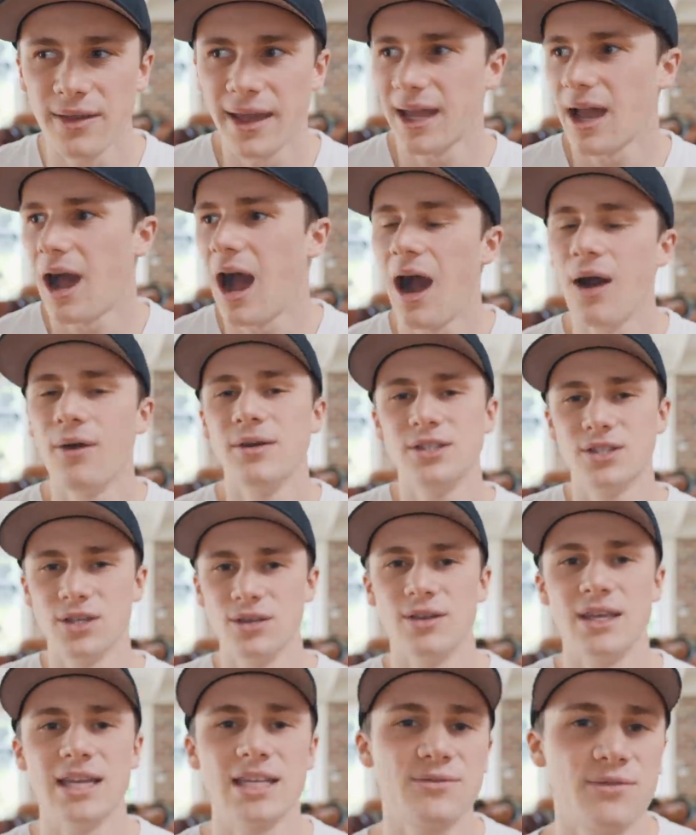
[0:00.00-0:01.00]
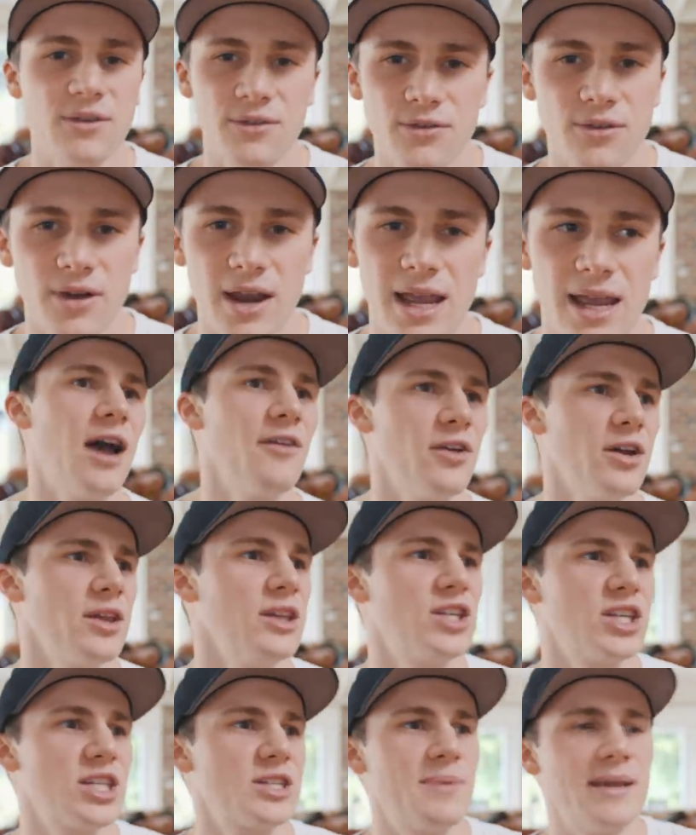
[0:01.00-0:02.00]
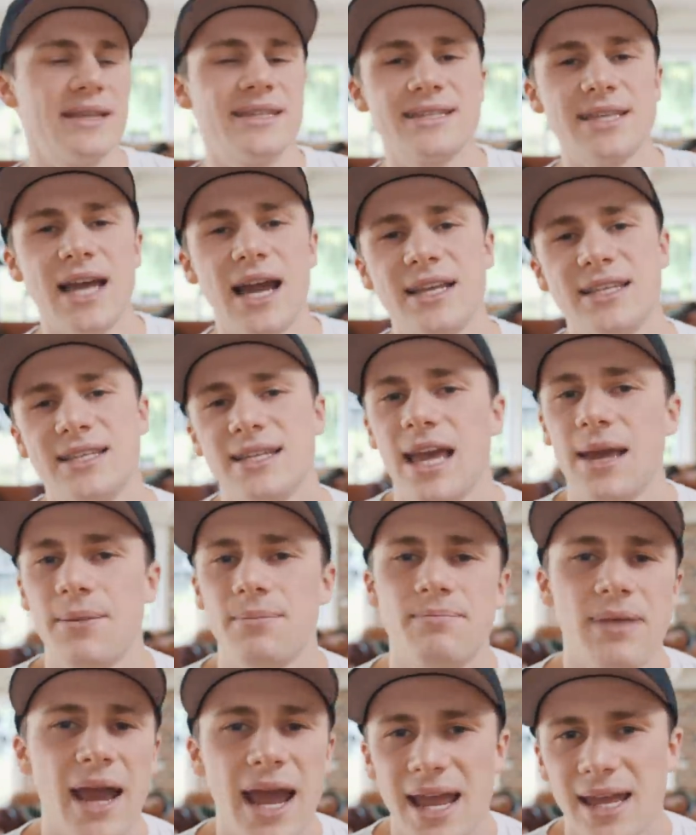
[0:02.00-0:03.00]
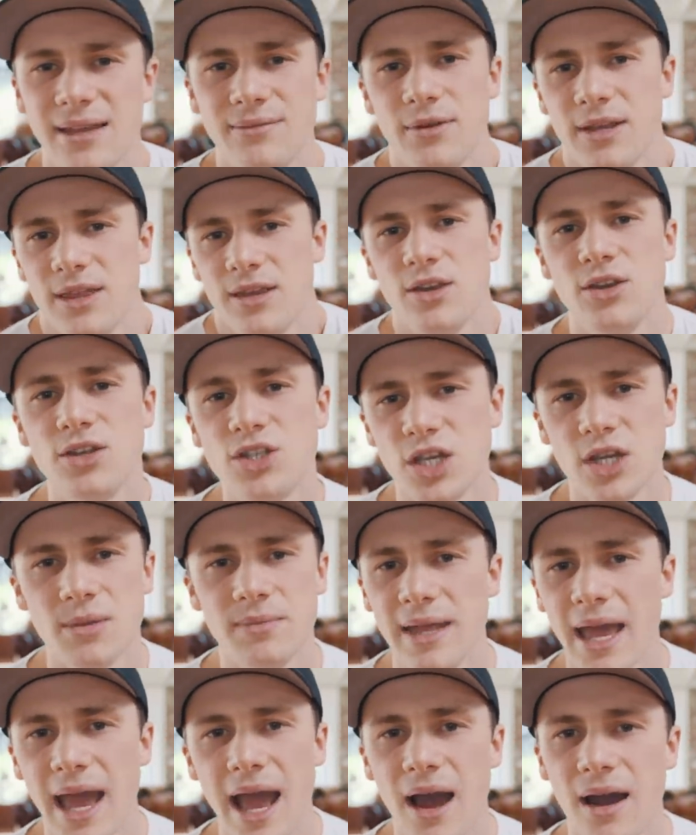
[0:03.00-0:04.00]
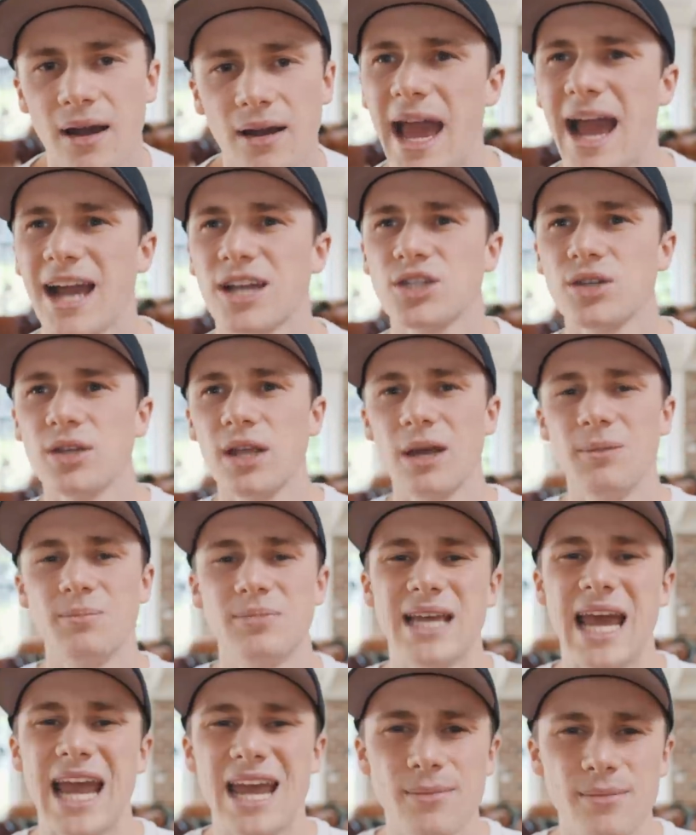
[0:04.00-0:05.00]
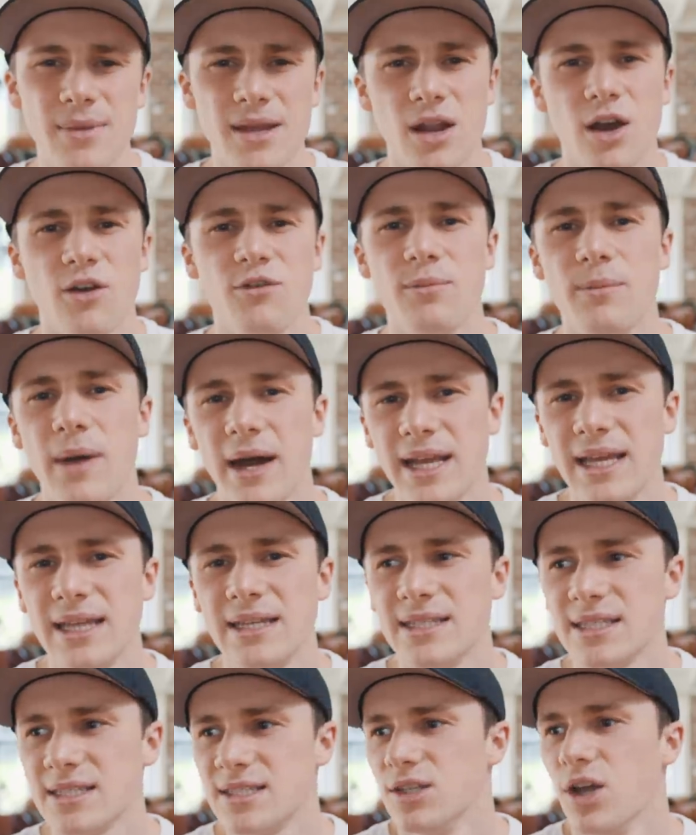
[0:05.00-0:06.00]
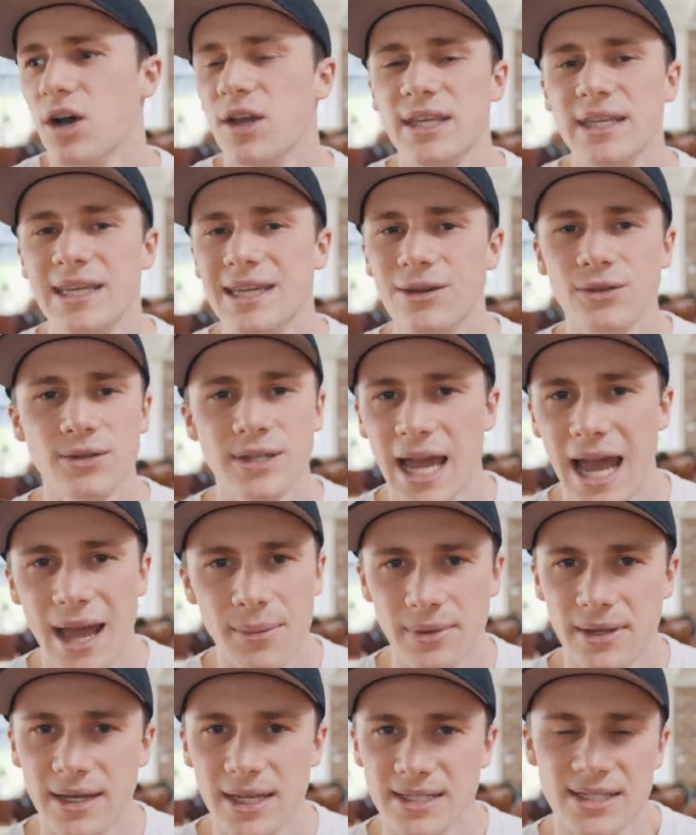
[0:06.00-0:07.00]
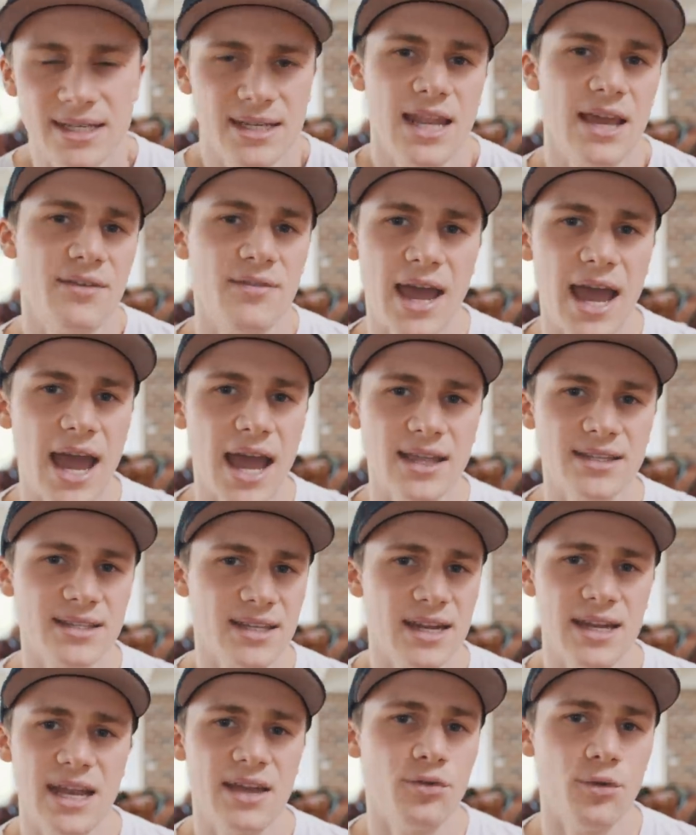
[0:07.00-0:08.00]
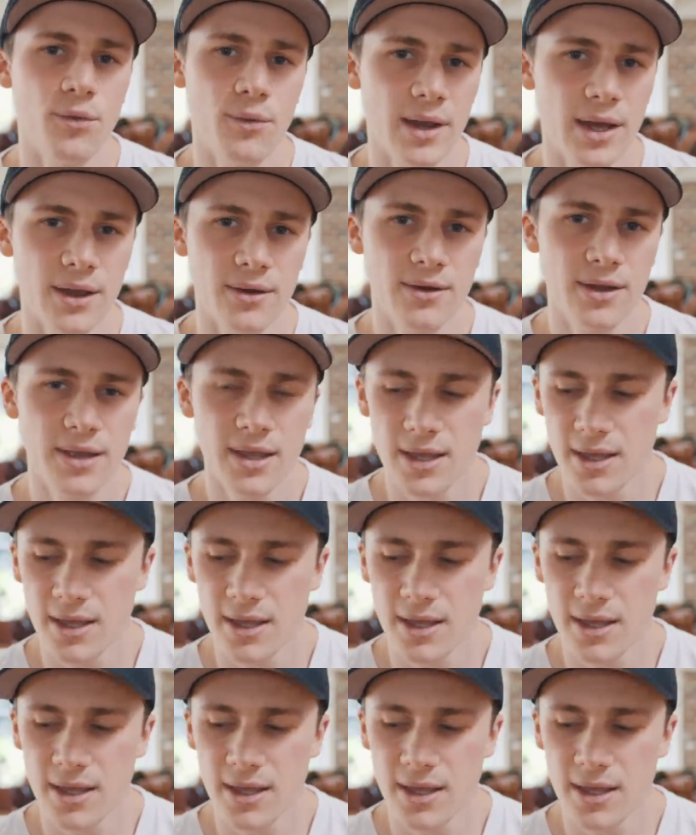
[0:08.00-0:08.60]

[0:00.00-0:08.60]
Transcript: Like, I would do this for free. I've only just been starting to get paid with YouTube now. The actual obtainment of money does not yield happiness. It never has and it never will.